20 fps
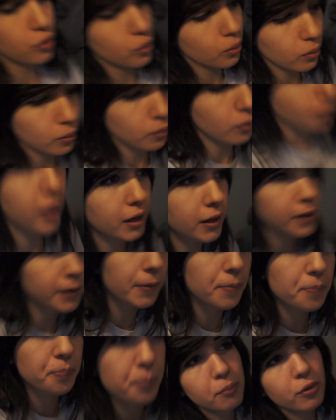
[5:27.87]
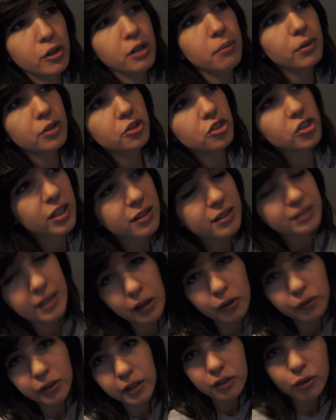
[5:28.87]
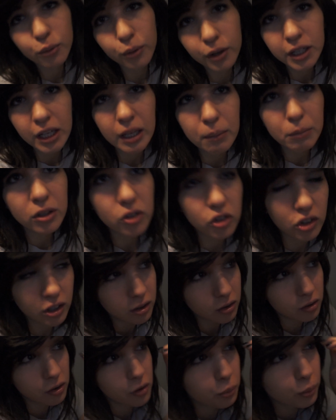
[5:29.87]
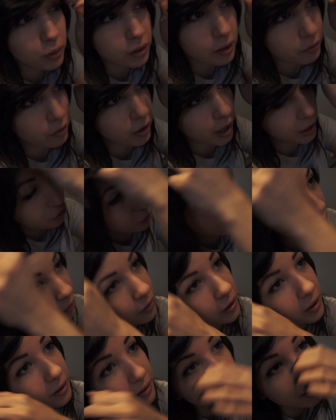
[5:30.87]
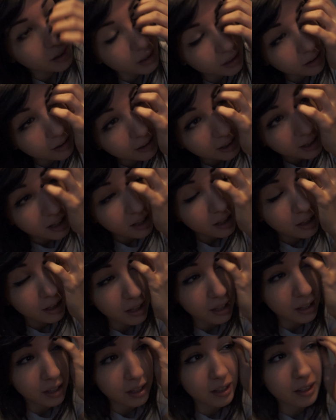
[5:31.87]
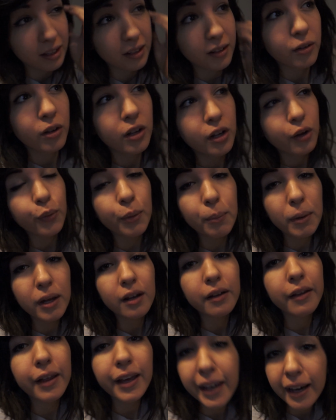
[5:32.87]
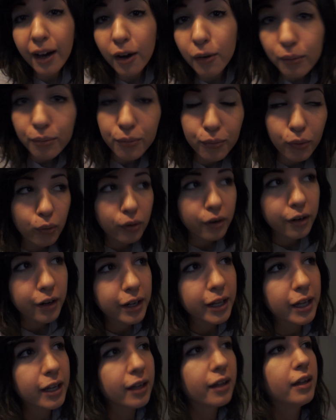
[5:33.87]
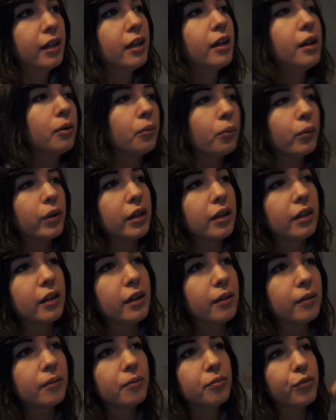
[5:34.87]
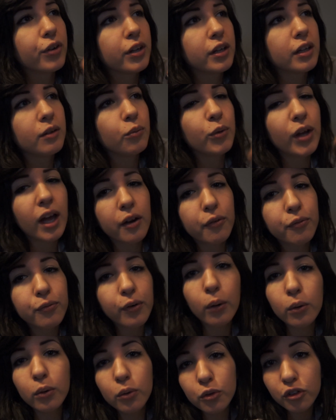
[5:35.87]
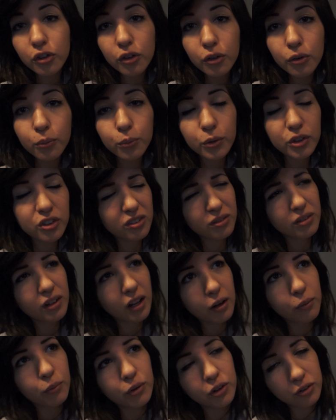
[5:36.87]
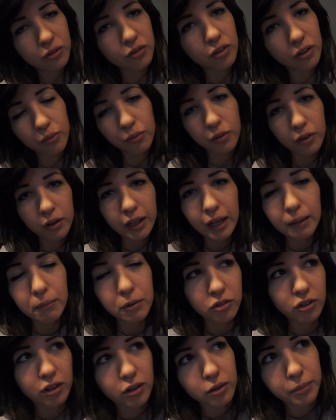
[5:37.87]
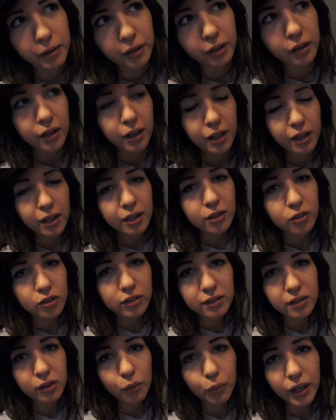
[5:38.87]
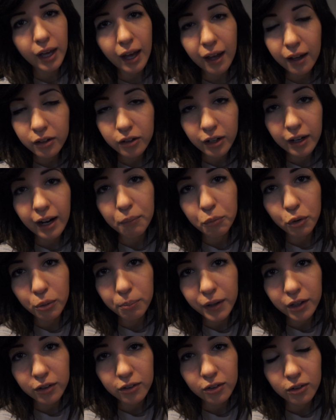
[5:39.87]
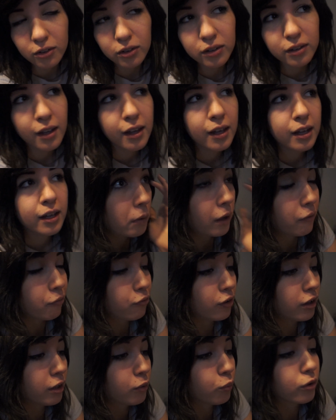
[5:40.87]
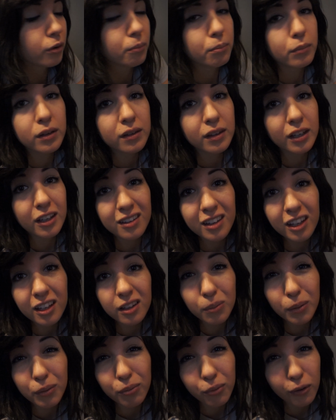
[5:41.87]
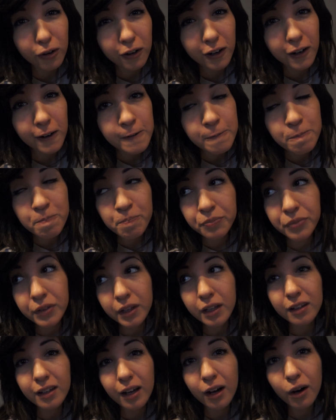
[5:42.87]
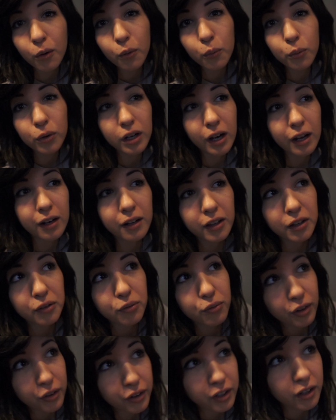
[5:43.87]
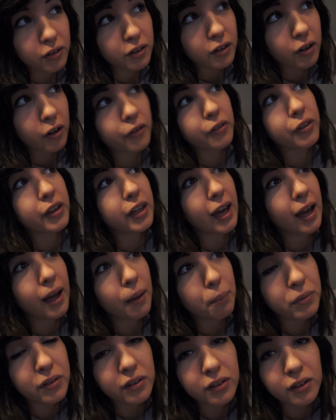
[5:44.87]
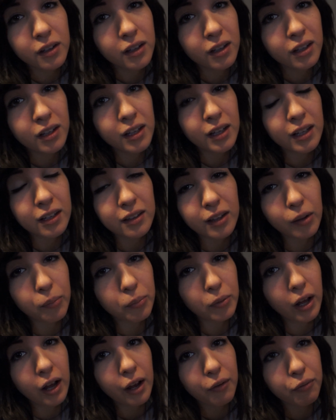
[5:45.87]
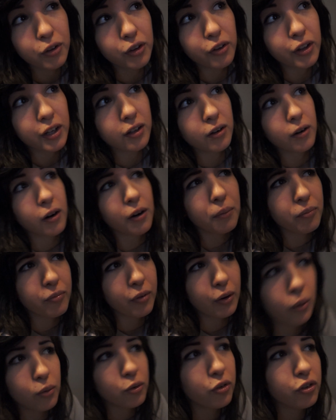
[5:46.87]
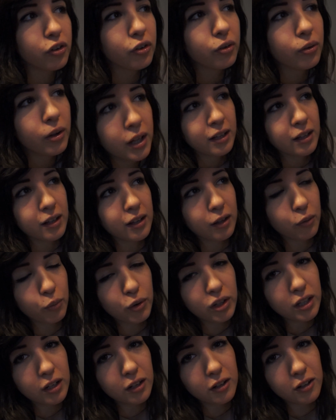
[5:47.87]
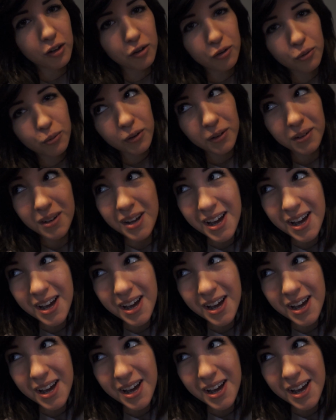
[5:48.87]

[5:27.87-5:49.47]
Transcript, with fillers: to um, pretty much get settled into our gaming channel because we never actually really did. And we made a layout for it. We freaking, we had a photo shoot, which not was just for our gaming channel, but just so we ha could have more pictures. I feel like we were missing things before and now we're kind of like filling in all the gaps. Except I feel like our photo shoot, like we need another one